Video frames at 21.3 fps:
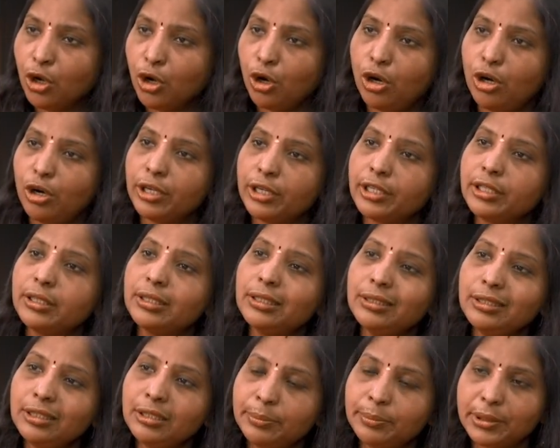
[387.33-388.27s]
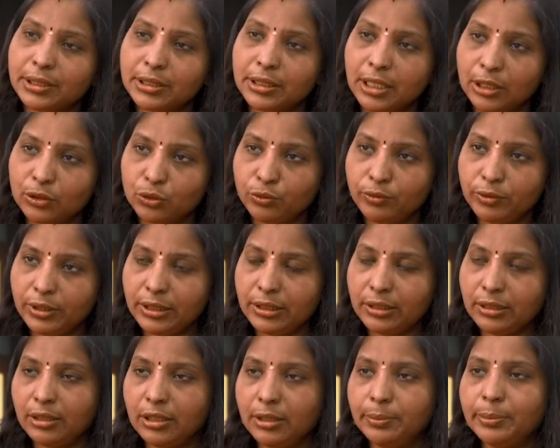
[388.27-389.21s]
or in the deeper dhatu, when
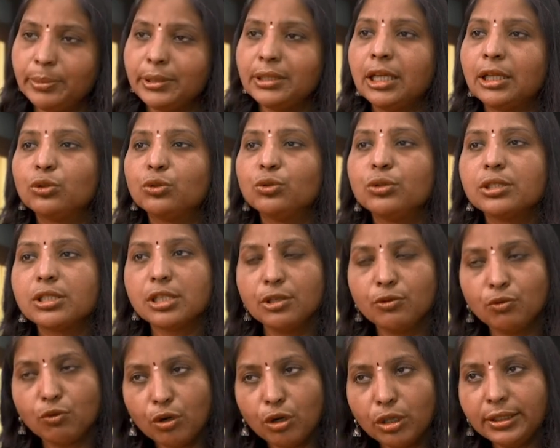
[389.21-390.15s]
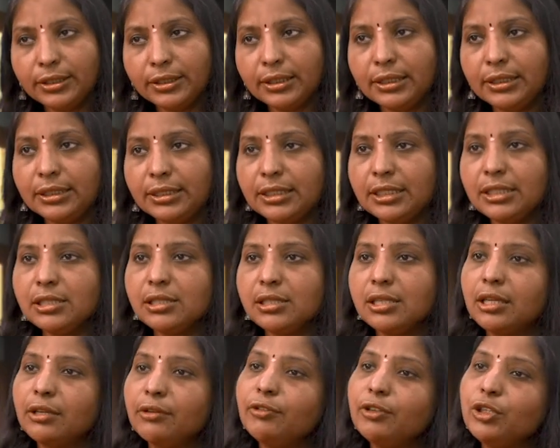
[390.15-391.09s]
deeper dhatu is involved in the disease,
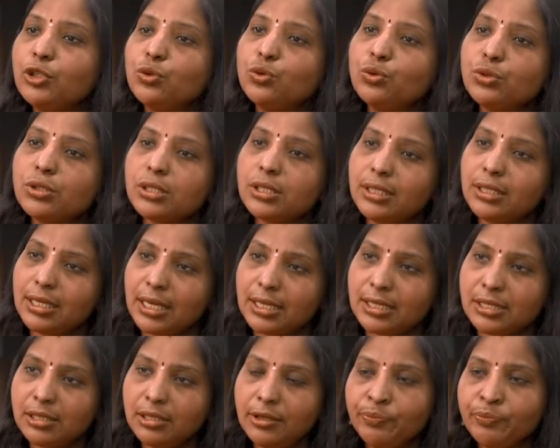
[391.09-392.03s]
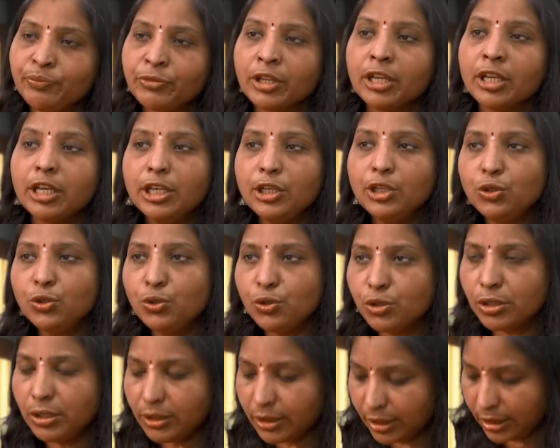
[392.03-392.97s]
there we use it as a
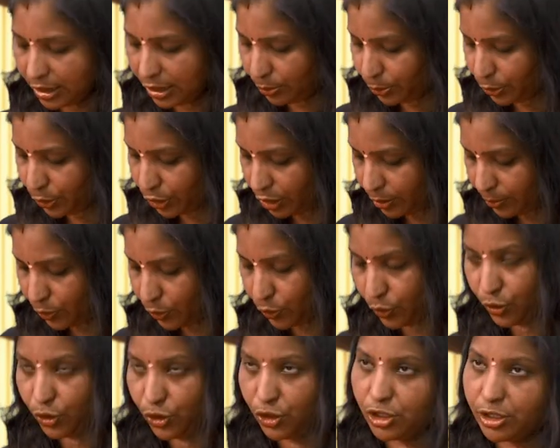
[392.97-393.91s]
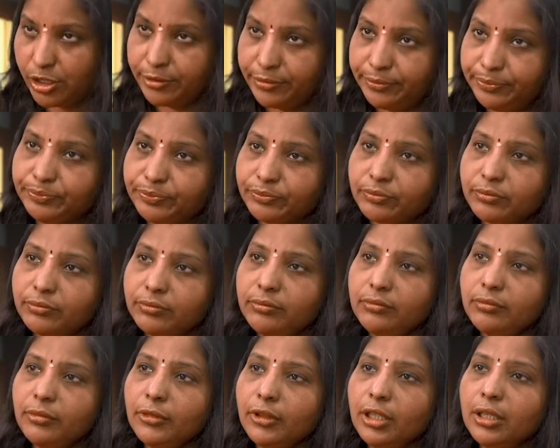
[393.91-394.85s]
individual therapeutic procedure.
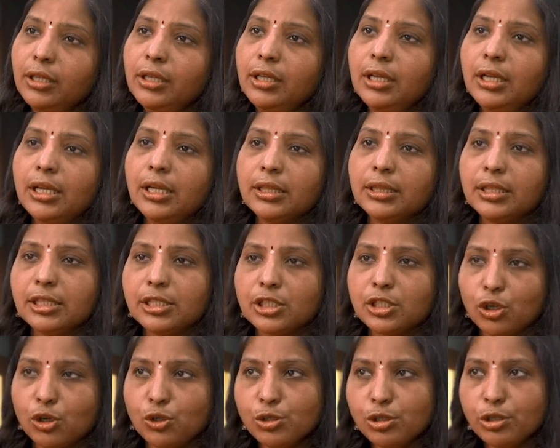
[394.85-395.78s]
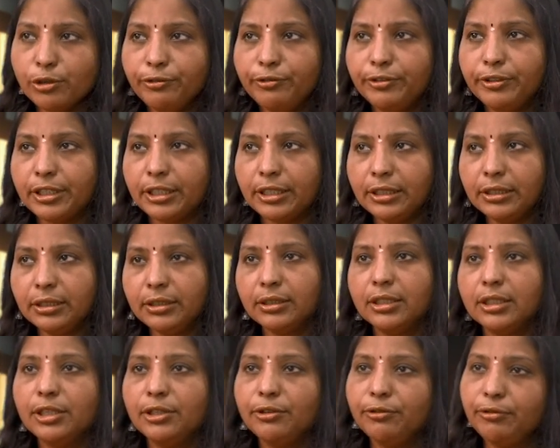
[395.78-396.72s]
The choice of drug
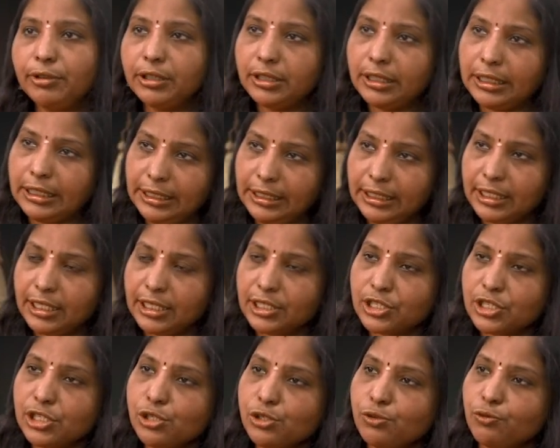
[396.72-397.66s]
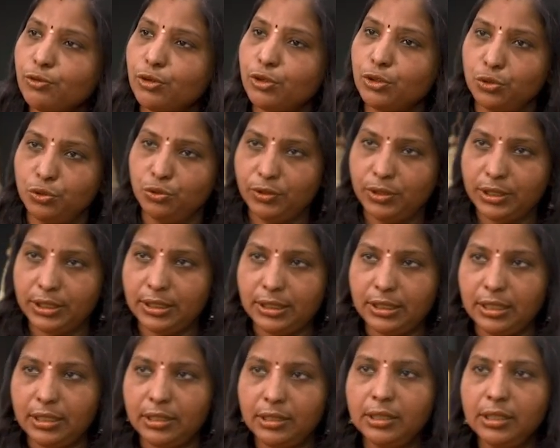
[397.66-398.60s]
with indications for
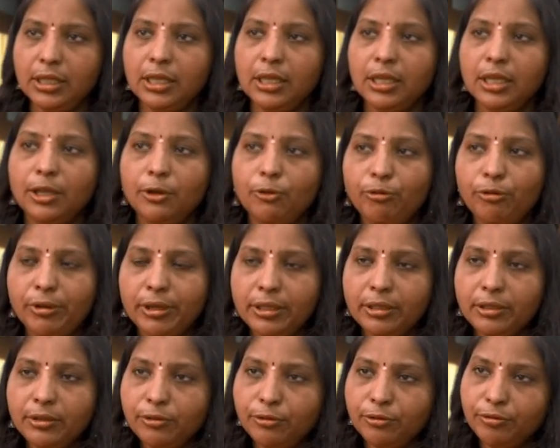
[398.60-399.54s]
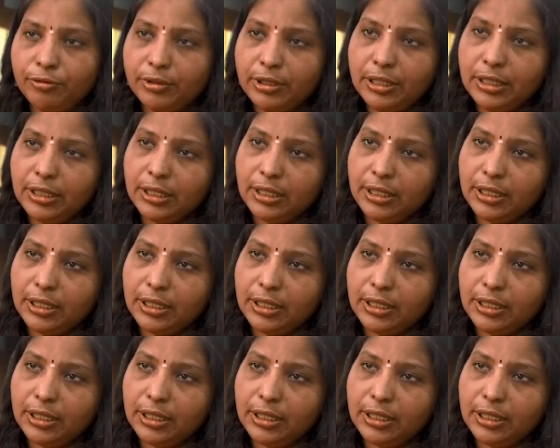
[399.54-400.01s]
Udvartana. When we